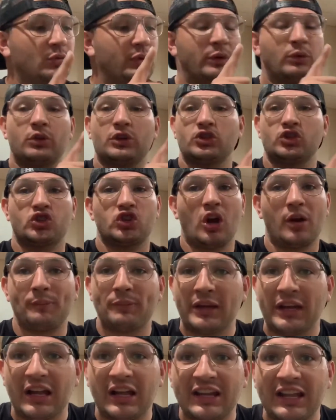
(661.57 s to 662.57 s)
We weren't
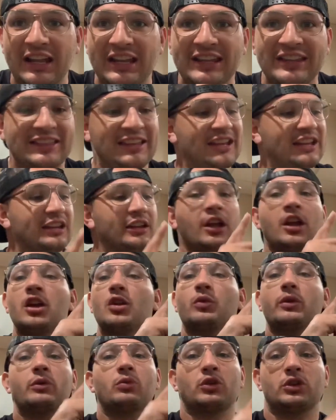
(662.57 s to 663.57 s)
jumping on anything.
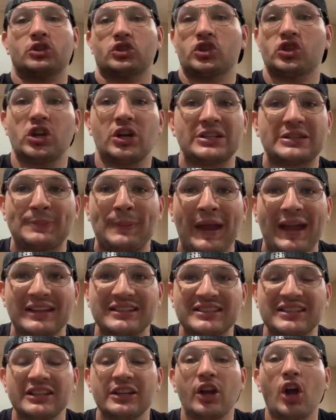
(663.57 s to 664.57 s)
We weren't
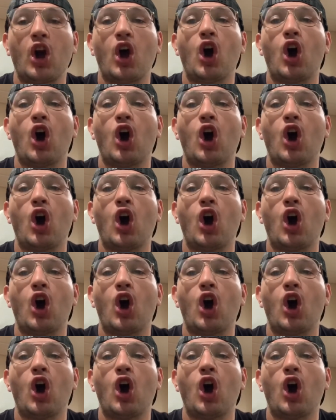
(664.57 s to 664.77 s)
trespassing.